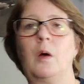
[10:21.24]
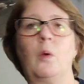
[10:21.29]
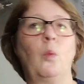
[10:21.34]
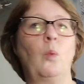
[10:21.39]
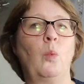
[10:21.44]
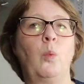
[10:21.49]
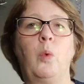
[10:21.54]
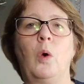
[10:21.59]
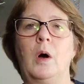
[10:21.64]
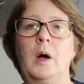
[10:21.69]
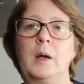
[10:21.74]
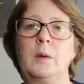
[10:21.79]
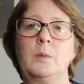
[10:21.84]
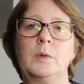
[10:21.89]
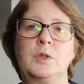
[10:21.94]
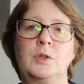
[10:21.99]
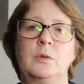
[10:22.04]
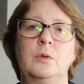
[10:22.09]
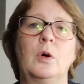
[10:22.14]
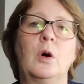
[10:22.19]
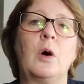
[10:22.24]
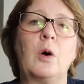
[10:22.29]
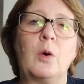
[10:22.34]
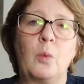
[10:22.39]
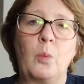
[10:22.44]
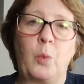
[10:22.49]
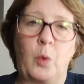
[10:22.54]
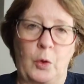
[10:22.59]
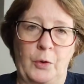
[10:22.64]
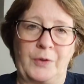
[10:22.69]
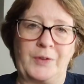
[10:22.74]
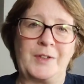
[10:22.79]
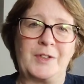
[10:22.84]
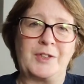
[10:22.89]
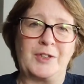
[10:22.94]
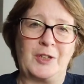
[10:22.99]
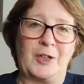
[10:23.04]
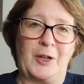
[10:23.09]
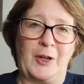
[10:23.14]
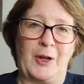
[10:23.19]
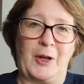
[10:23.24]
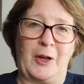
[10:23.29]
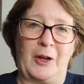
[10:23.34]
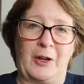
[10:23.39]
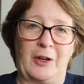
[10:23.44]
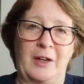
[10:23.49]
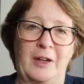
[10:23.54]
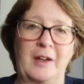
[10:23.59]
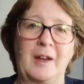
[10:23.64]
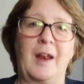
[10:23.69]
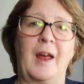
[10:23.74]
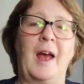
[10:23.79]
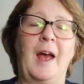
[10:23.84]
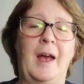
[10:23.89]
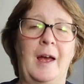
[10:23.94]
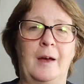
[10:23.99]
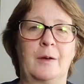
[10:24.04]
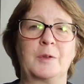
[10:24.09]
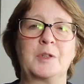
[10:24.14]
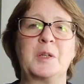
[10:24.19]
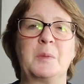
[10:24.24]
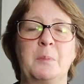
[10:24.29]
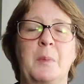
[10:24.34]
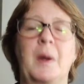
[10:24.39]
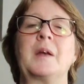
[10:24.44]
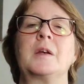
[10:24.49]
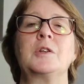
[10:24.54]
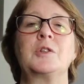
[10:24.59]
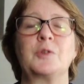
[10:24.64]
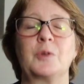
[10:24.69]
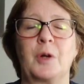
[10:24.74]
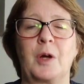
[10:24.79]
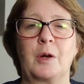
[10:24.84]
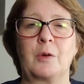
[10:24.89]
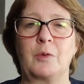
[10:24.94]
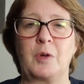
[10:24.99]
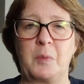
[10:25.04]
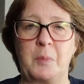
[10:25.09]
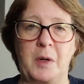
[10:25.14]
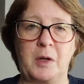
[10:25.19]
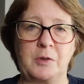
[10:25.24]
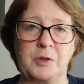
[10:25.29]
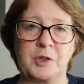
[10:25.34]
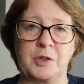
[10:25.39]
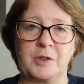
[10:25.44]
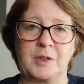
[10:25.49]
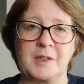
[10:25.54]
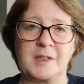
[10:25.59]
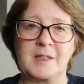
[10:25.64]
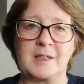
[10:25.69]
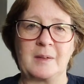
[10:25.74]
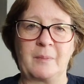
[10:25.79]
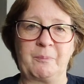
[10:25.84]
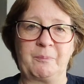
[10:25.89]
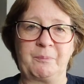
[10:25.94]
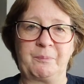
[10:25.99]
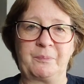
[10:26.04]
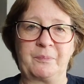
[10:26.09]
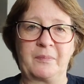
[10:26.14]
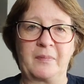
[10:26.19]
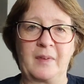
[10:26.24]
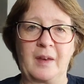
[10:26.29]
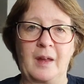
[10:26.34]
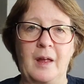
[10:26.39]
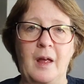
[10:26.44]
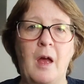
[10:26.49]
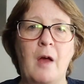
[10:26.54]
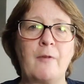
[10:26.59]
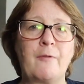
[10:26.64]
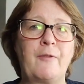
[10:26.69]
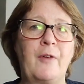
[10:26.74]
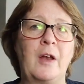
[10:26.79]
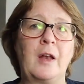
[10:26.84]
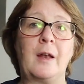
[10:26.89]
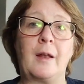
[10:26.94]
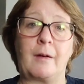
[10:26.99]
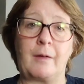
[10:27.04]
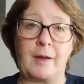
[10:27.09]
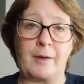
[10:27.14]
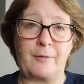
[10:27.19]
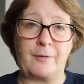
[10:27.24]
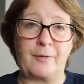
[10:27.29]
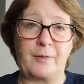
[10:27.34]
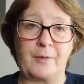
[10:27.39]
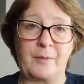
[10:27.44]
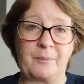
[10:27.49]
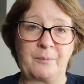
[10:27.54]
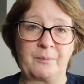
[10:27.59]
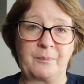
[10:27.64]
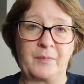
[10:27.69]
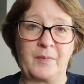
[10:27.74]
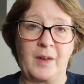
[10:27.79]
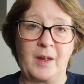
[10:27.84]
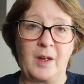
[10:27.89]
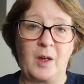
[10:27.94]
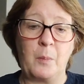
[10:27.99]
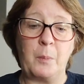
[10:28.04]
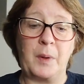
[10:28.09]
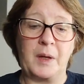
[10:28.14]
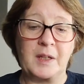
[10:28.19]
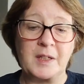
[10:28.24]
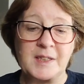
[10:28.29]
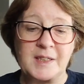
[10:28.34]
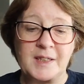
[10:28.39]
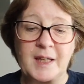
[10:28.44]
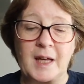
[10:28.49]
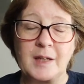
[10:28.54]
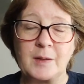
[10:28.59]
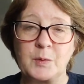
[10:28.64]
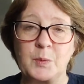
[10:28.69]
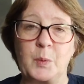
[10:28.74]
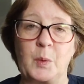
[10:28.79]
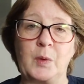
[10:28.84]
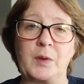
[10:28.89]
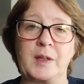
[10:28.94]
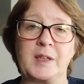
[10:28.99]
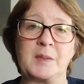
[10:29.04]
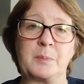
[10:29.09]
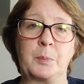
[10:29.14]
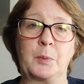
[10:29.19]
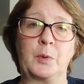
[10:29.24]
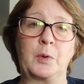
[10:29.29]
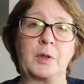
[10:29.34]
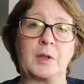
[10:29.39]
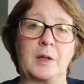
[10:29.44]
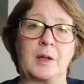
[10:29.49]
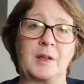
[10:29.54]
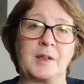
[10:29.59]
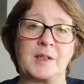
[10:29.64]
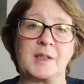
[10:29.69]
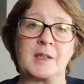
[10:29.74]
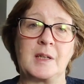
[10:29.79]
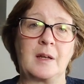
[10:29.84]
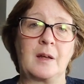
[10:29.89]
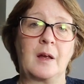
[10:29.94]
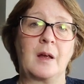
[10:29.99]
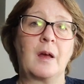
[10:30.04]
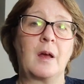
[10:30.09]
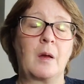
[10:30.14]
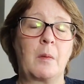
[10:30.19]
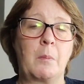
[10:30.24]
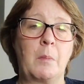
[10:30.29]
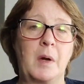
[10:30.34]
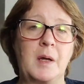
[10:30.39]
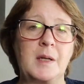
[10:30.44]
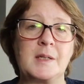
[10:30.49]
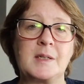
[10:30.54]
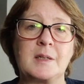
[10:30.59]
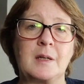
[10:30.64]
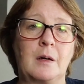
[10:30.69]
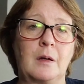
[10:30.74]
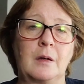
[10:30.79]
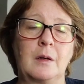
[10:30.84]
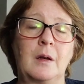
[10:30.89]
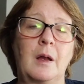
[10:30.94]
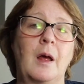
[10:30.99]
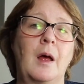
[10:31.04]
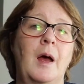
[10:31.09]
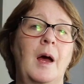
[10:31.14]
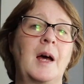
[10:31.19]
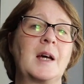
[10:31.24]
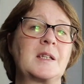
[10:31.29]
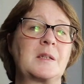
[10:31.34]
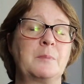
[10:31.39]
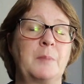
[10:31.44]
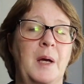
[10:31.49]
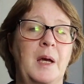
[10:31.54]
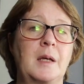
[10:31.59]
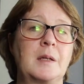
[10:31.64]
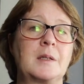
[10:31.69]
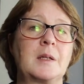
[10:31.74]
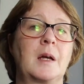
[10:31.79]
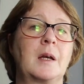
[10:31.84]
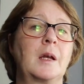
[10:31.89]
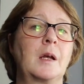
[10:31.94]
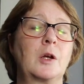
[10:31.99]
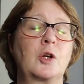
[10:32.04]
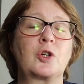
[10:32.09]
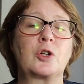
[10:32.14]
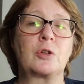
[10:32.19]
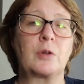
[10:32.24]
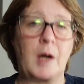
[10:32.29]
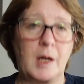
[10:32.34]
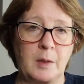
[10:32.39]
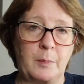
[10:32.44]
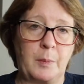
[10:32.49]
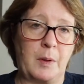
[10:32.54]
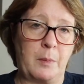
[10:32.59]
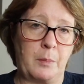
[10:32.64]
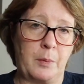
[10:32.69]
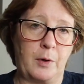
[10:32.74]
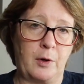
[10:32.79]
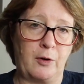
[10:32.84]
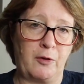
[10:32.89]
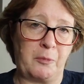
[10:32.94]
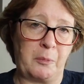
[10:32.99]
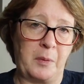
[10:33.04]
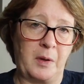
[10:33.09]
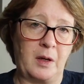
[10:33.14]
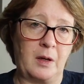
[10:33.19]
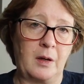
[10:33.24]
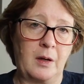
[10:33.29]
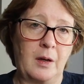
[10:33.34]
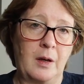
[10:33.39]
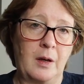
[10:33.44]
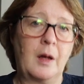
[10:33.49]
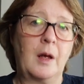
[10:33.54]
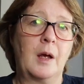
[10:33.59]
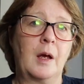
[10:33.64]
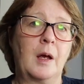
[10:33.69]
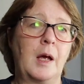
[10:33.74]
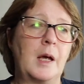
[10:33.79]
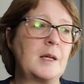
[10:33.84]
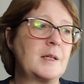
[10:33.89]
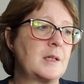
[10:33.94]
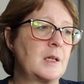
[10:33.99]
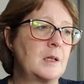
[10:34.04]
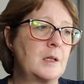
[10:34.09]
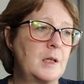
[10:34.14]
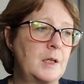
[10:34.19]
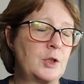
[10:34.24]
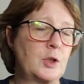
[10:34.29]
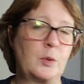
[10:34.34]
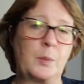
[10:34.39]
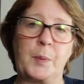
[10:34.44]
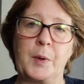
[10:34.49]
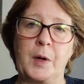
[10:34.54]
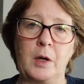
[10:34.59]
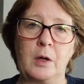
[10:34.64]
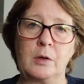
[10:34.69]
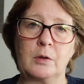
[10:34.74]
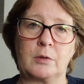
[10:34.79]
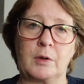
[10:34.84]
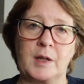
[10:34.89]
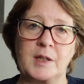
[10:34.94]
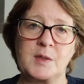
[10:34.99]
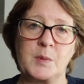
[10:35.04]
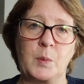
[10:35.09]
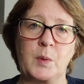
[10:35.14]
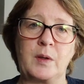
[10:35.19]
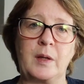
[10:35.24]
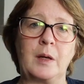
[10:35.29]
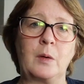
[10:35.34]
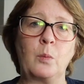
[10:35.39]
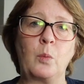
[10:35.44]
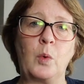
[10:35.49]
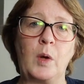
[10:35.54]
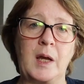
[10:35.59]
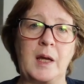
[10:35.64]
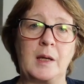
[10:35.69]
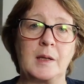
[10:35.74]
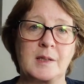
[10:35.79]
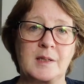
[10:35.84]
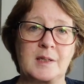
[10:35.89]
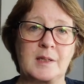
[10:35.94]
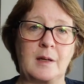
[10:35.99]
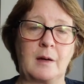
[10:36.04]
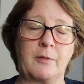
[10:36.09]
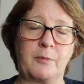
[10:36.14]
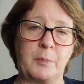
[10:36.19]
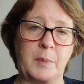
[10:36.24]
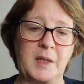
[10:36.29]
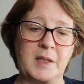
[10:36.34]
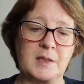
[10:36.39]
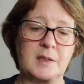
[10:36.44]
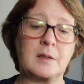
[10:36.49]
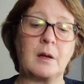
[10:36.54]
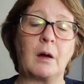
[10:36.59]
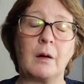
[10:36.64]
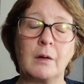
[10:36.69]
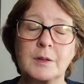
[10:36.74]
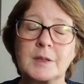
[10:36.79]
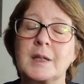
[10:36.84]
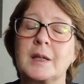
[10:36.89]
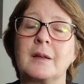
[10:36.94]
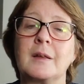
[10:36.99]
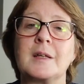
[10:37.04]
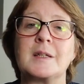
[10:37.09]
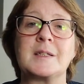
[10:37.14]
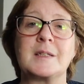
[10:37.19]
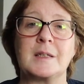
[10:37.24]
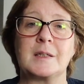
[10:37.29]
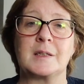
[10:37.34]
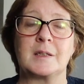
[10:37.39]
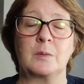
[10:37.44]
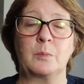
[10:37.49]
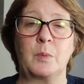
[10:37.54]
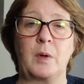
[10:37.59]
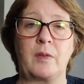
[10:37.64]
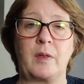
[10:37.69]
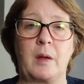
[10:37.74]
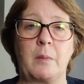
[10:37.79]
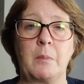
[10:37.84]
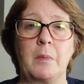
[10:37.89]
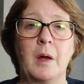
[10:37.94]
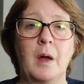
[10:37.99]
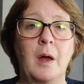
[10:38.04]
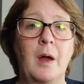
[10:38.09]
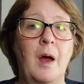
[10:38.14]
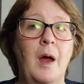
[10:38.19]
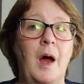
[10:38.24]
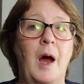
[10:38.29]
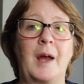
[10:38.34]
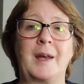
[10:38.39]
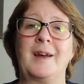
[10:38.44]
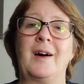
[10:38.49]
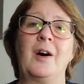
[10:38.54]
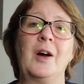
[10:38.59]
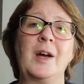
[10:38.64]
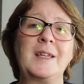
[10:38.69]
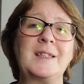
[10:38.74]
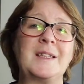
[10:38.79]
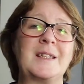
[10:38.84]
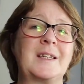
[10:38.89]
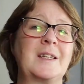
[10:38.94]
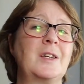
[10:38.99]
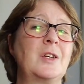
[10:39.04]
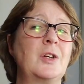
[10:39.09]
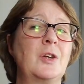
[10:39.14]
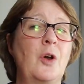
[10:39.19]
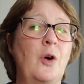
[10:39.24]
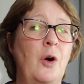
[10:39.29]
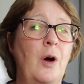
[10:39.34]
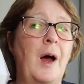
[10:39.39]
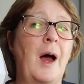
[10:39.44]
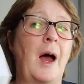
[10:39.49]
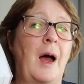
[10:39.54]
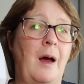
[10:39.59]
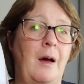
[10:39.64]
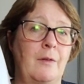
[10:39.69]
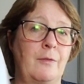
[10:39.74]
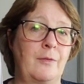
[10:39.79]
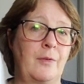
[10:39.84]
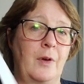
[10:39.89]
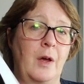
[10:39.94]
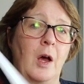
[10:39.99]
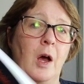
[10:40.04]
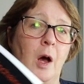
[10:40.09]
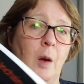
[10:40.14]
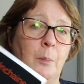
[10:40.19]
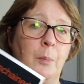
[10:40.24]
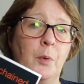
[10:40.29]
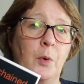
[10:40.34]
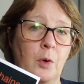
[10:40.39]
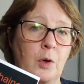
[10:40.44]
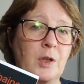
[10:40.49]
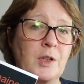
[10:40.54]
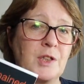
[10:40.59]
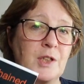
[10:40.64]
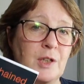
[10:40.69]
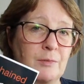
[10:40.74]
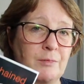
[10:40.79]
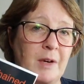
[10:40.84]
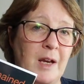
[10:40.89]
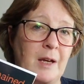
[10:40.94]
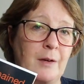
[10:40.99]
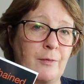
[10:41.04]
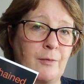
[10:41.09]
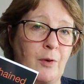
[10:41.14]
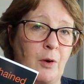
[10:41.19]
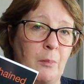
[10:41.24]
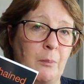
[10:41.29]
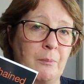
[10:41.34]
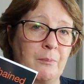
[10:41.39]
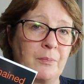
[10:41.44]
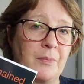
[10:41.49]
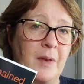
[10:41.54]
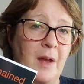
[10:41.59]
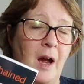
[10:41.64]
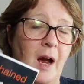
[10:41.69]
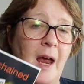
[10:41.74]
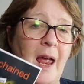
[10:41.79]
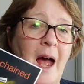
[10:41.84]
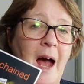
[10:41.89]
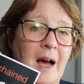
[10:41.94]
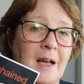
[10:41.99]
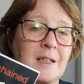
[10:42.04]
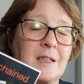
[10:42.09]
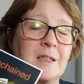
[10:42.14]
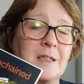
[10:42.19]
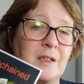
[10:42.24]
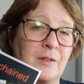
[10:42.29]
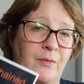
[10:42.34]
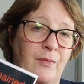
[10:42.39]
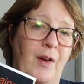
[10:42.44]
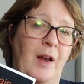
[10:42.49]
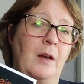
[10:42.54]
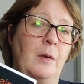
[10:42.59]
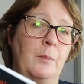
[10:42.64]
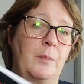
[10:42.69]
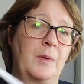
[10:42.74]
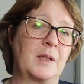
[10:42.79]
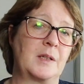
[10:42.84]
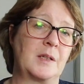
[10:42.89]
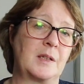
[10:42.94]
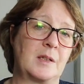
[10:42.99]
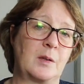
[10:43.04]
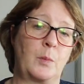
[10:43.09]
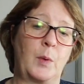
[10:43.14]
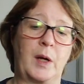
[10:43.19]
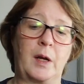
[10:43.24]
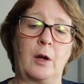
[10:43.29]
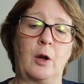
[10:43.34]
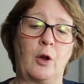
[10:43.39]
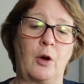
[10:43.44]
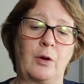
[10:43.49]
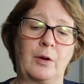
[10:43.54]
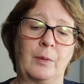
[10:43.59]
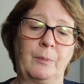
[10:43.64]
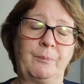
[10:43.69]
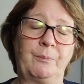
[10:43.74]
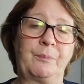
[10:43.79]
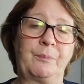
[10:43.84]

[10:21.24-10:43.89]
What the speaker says: Why would you not want to learn how to manage your own emotions for life? Because that's what this book does. My son has made an incredible improvement. His initial progress within weeks of me starting this system with him, and I did not have a book to read from. I had to develop this as I went along.